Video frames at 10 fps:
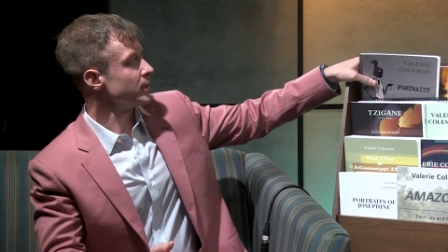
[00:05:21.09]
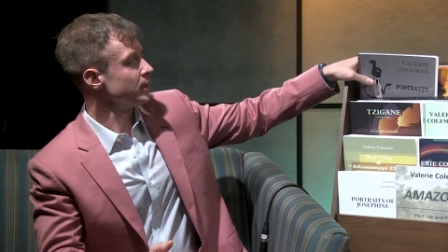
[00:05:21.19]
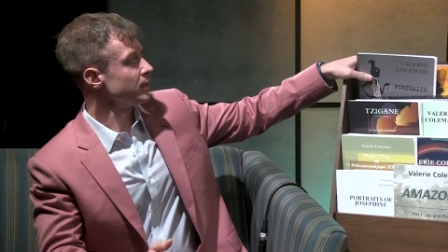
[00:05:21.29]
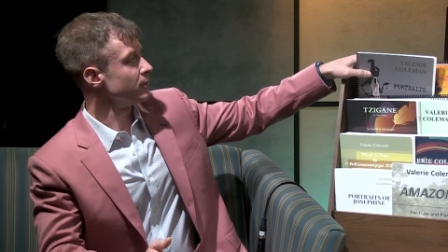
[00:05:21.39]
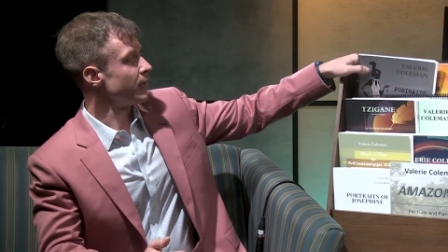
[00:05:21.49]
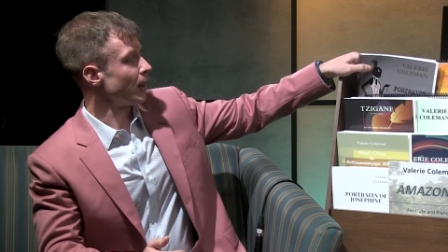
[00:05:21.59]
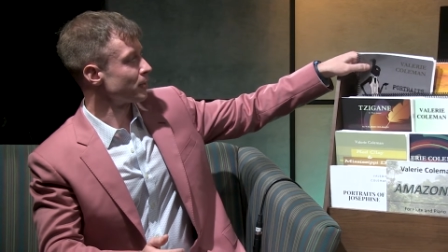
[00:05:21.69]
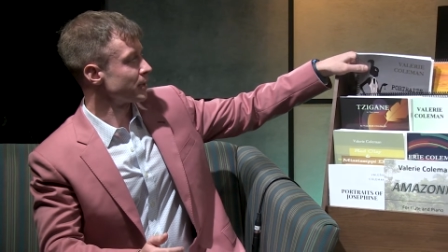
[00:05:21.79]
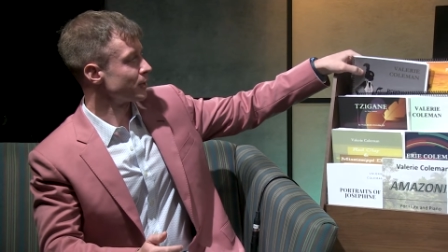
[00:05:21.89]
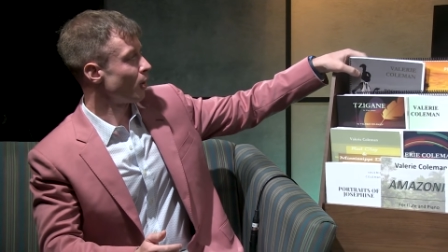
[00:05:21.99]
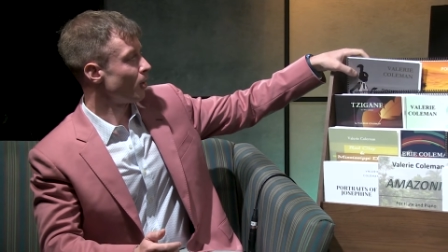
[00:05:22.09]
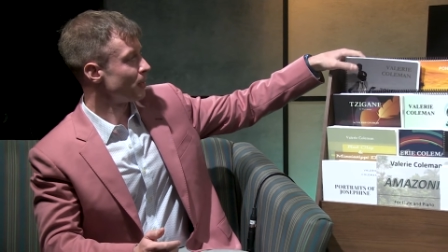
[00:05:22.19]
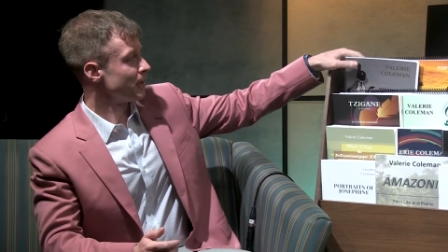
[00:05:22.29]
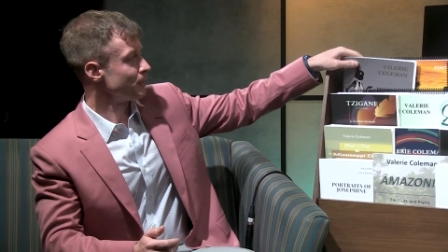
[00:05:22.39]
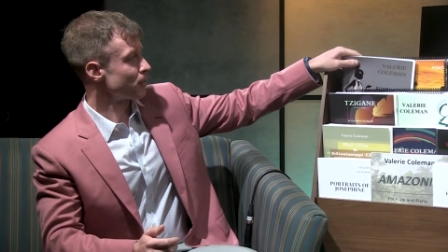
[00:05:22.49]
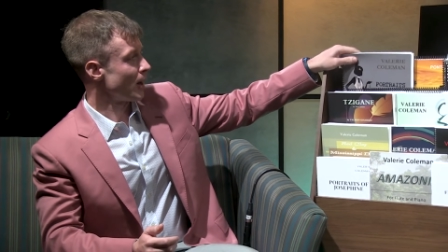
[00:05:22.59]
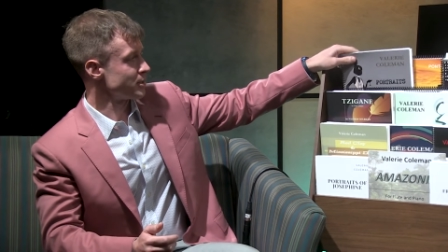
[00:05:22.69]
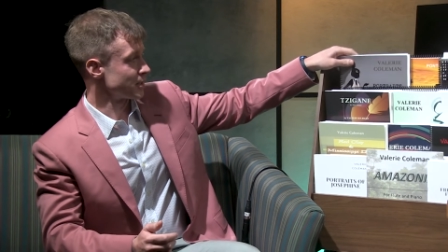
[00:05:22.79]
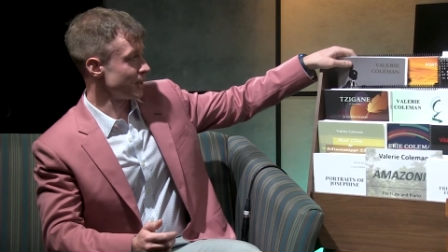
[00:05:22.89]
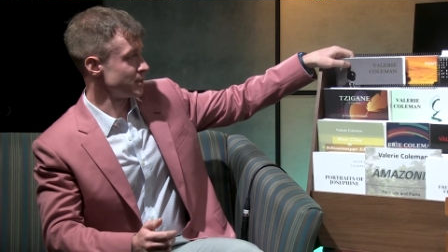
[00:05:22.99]
the Valerie Coleman
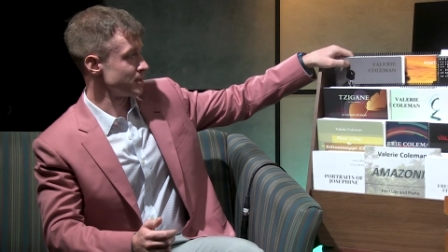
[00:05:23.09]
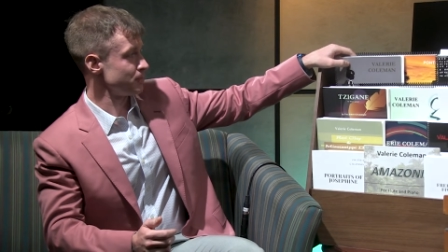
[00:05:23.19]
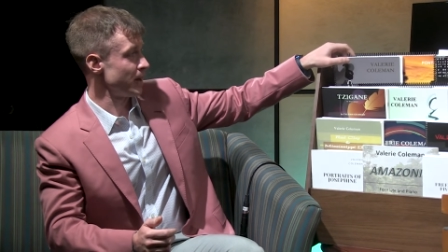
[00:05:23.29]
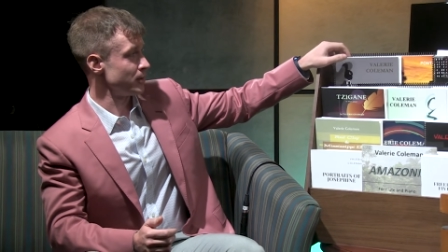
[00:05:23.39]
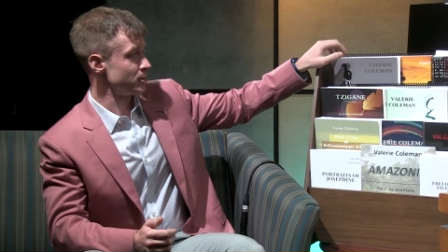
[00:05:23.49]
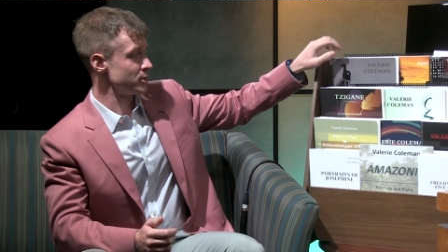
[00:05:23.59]
project has been